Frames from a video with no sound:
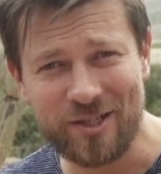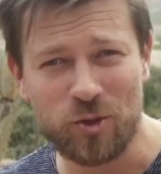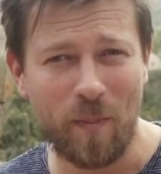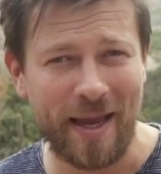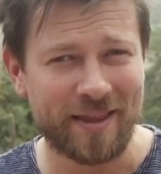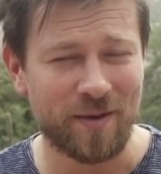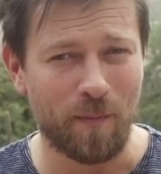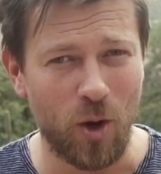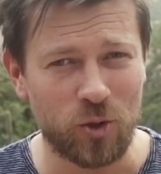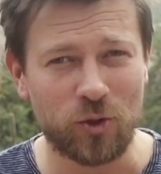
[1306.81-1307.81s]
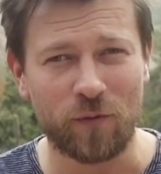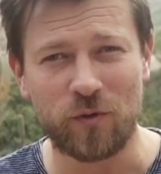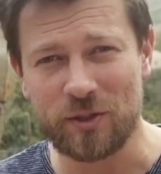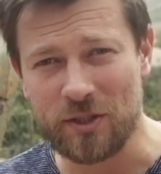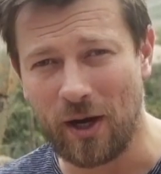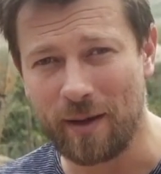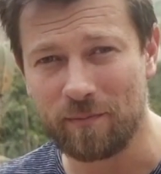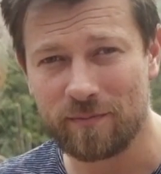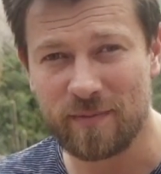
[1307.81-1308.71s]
to make the most of your time.